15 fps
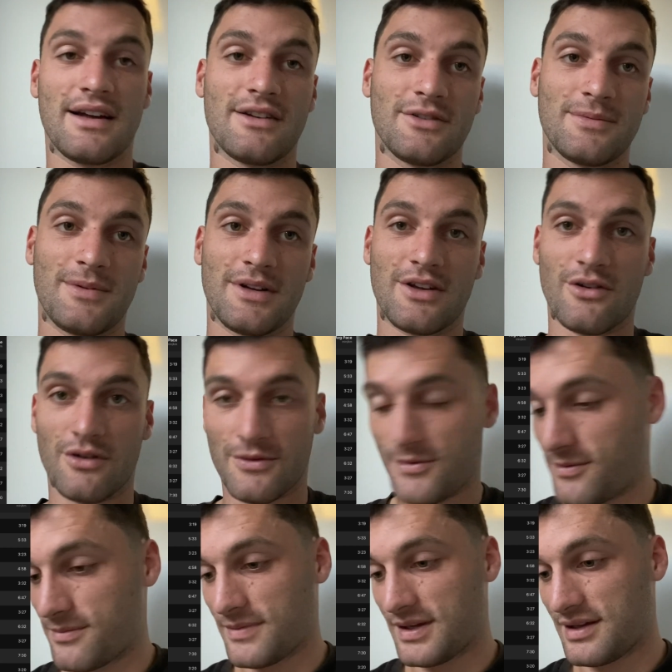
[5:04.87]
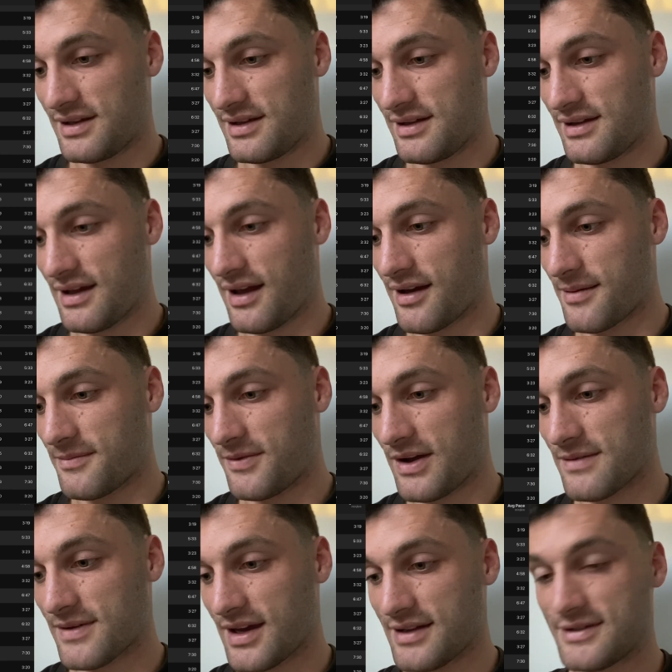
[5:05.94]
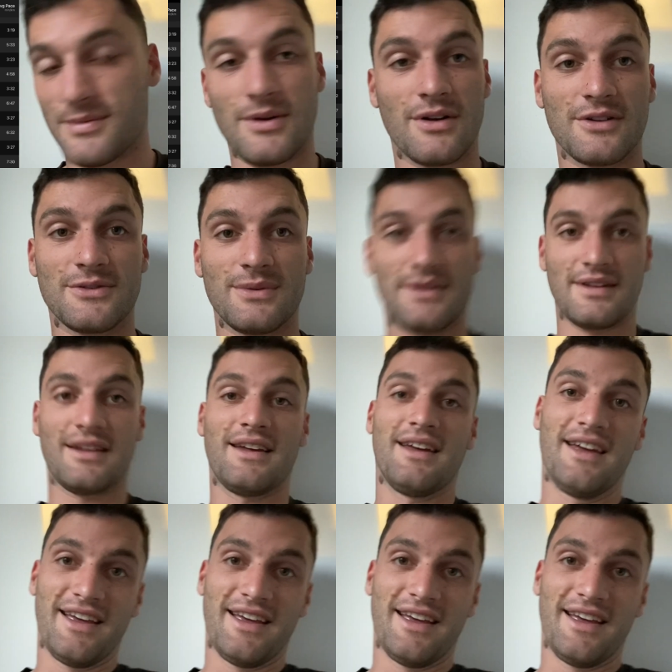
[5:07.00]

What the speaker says: I was pretty cooked from the 5k, to be honest with you.